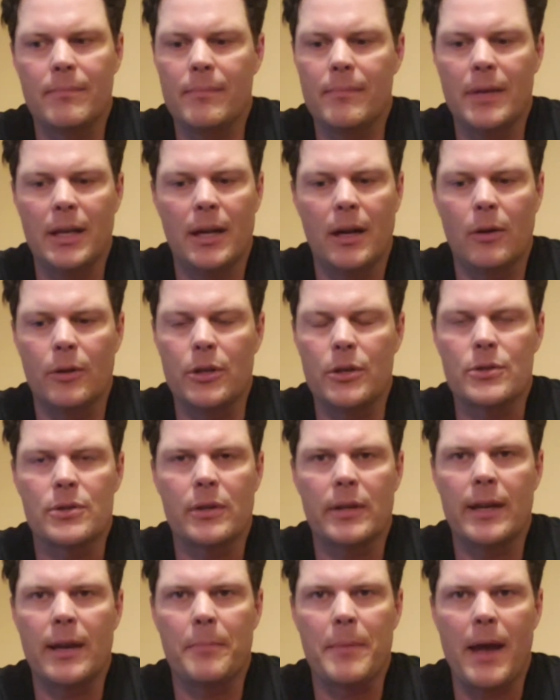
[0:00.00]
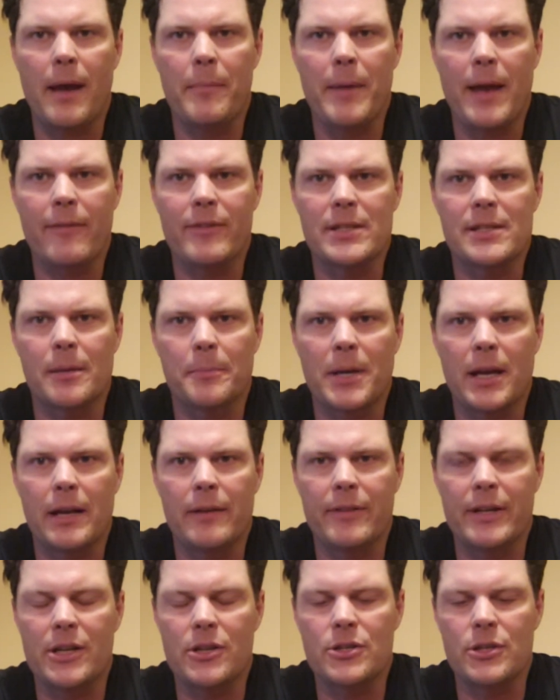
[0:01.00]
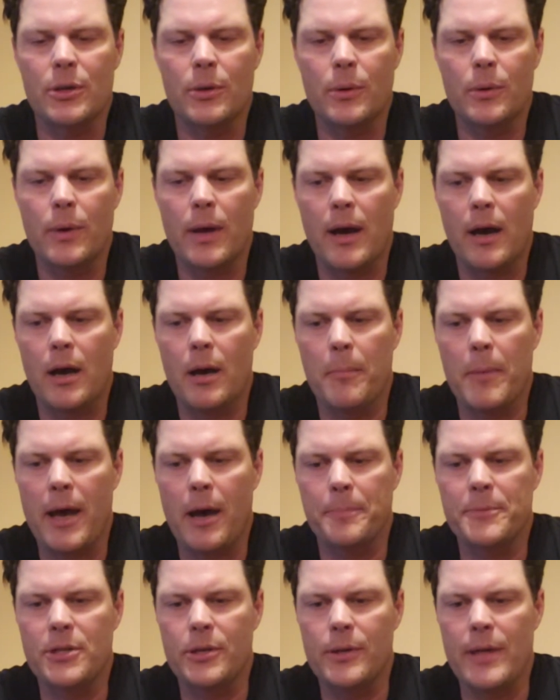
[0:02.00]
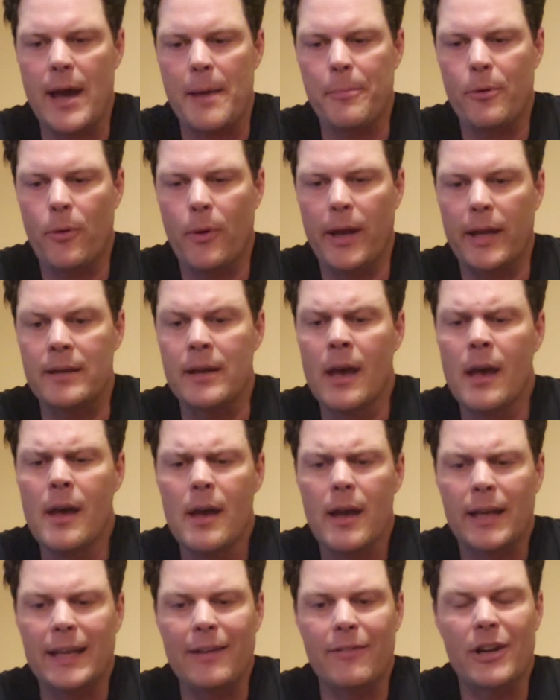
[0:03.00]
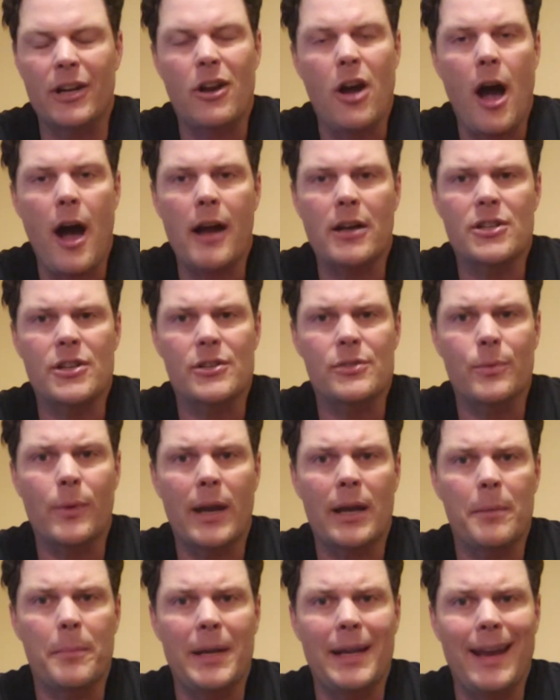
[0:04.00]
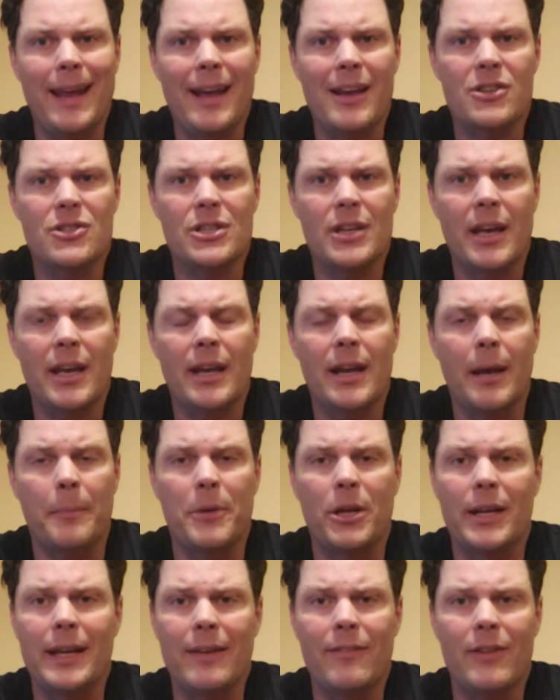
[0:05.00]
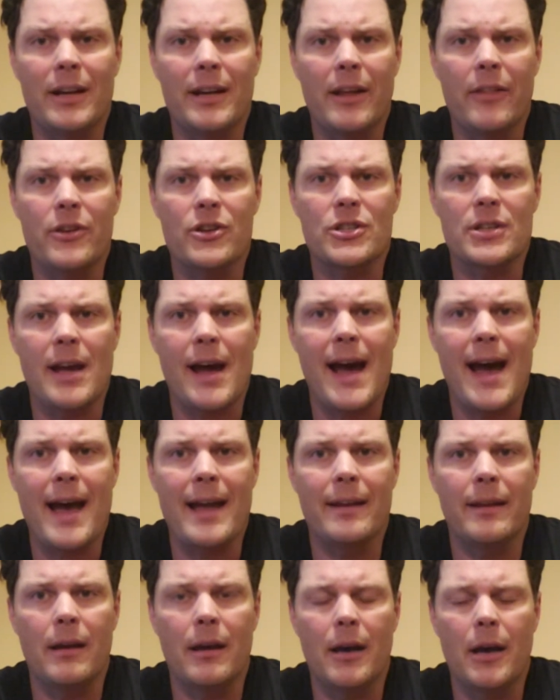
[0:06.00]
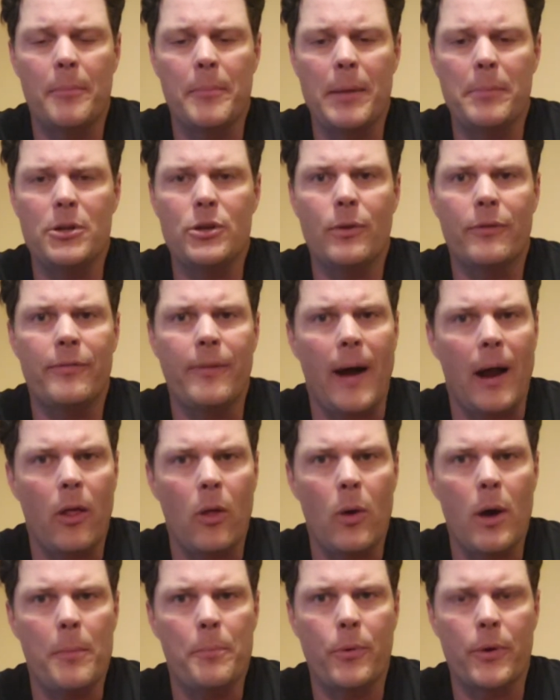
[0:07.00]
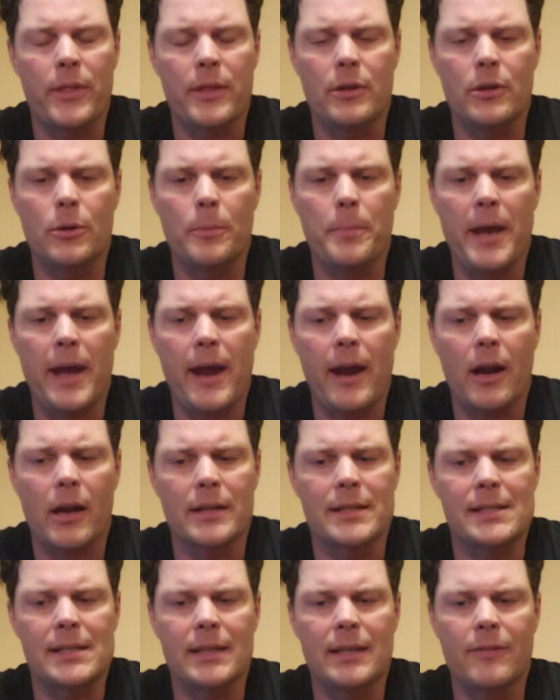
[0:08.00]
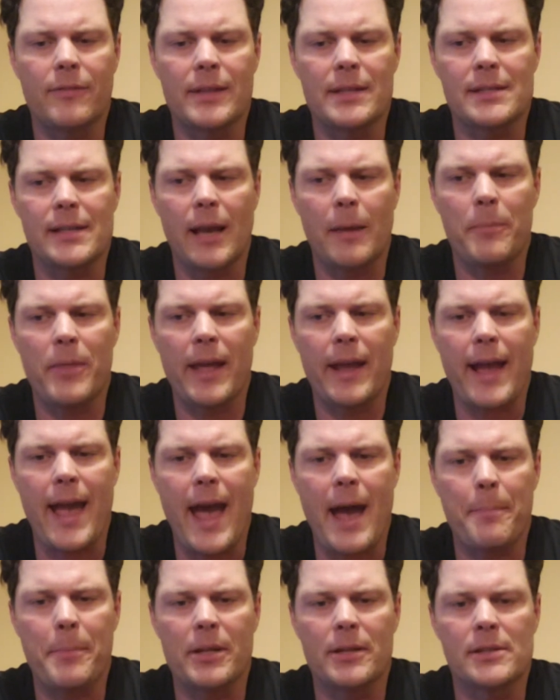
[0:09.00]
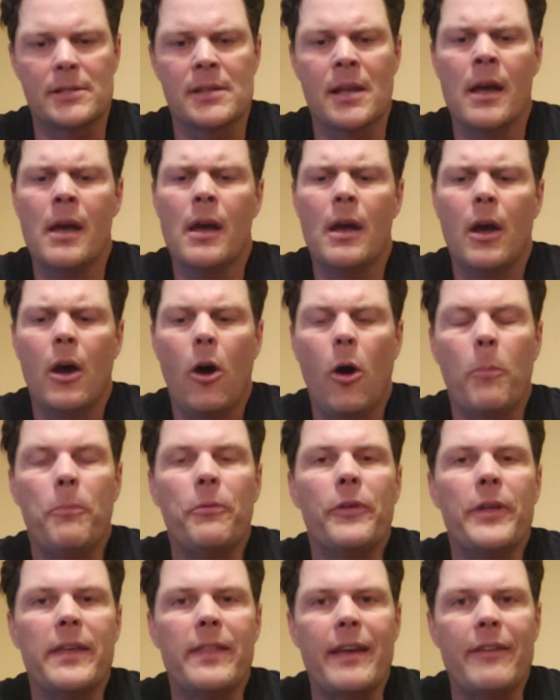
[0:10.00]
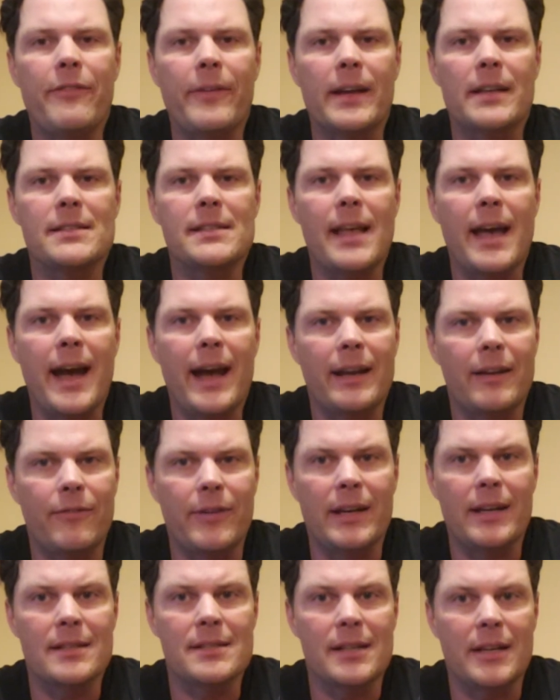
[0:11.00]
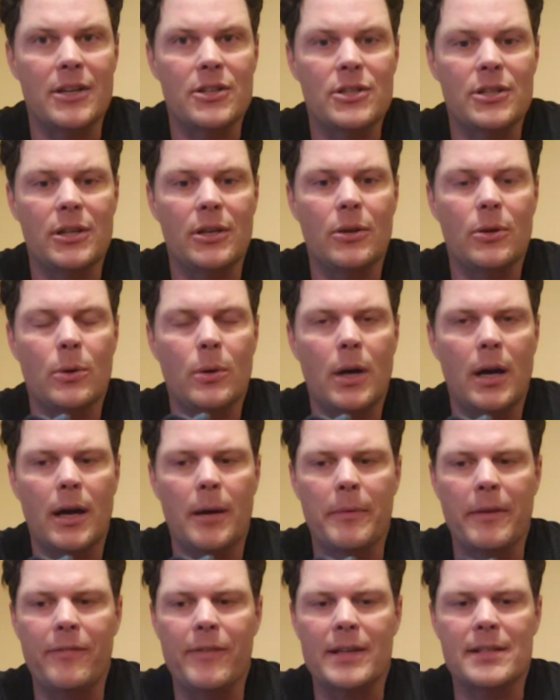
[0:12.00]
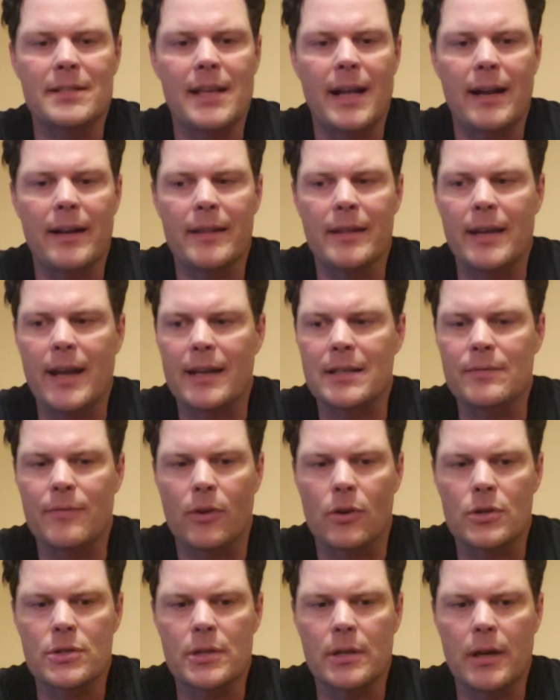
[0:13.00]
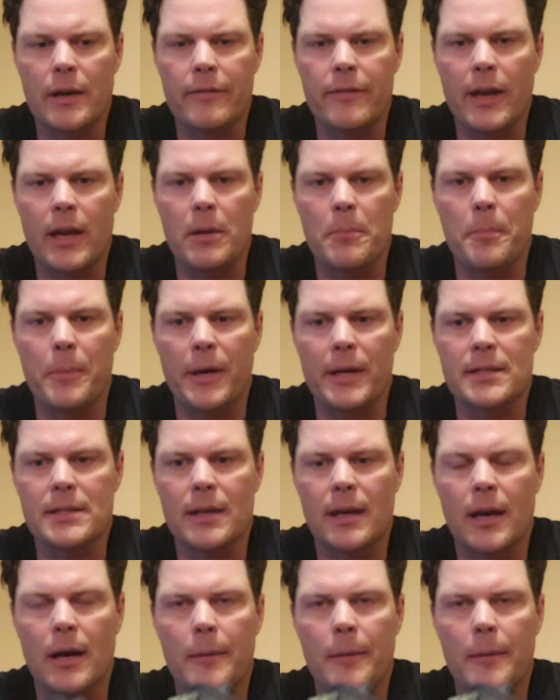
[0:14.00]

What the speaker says: usually I'm having some kind of an issue up to that point. Give it a cautious recommendation. I'm going to give it another shot, maybe do a follow-up with the new pair and see if the same thing happens. Hopefully they fix that. If it is an issue, they fix that in the next version of it. But